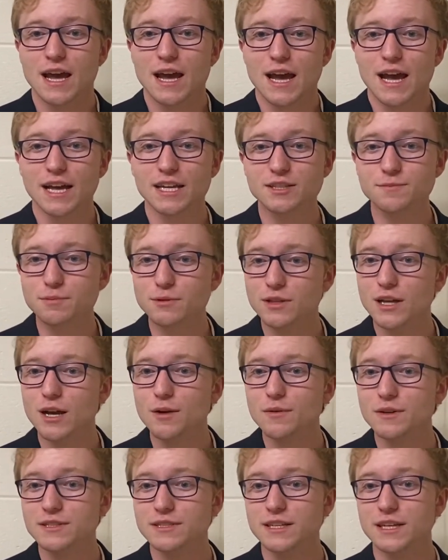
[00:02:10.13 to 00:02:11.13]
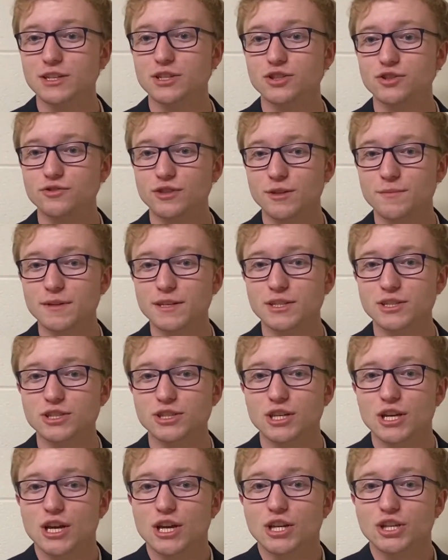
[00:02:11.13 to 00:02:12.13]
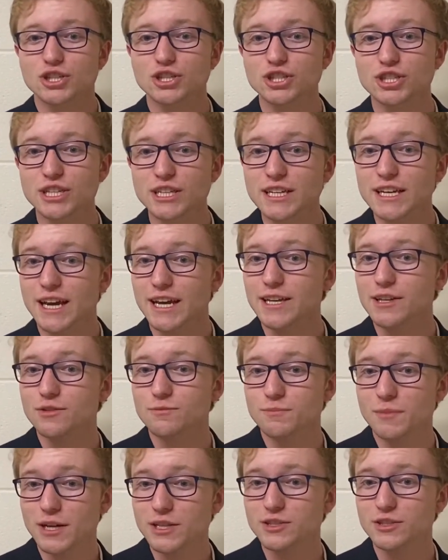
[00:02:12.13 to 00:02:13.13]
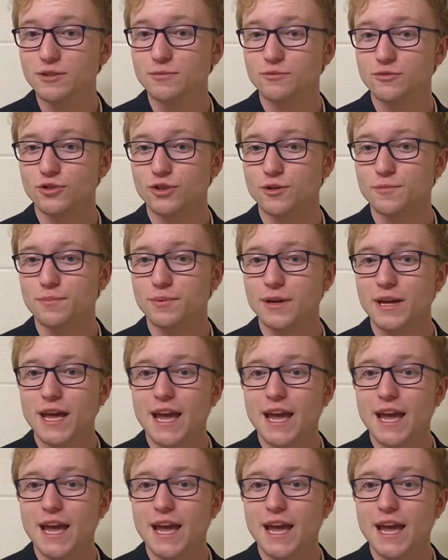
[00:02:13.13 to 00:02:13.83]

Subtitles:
Hezbollah was an extremist Shiite Muslim group